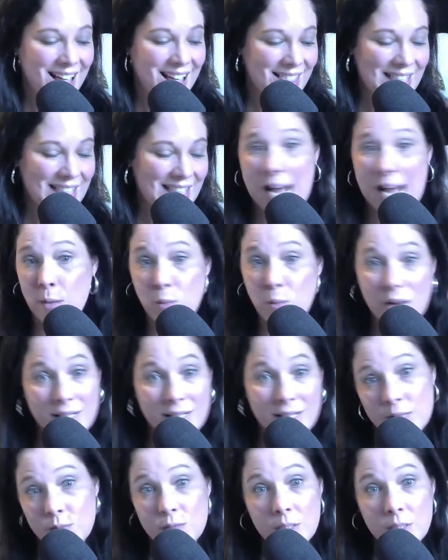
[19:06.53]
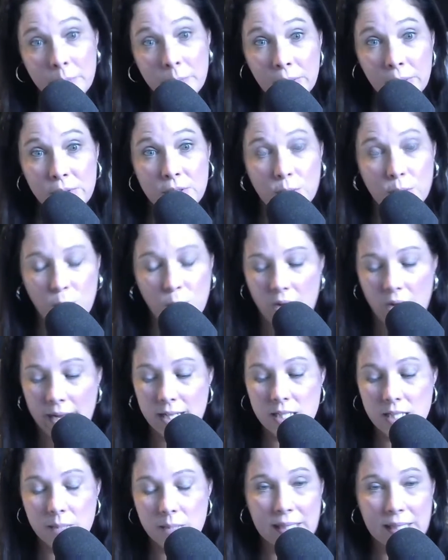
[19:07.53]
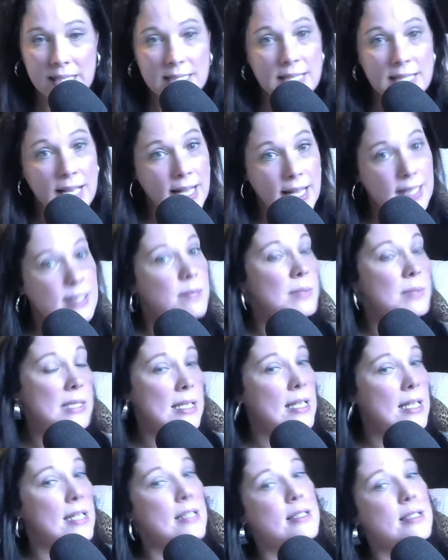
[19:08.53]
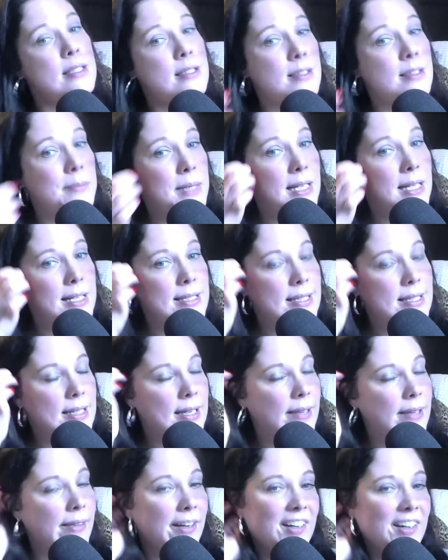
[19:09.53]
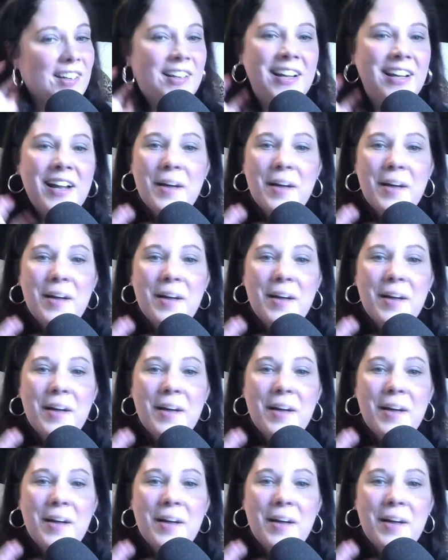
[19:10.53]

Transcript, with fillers: that I wasn't supposed to watch because it had some scenes and some cussing in there,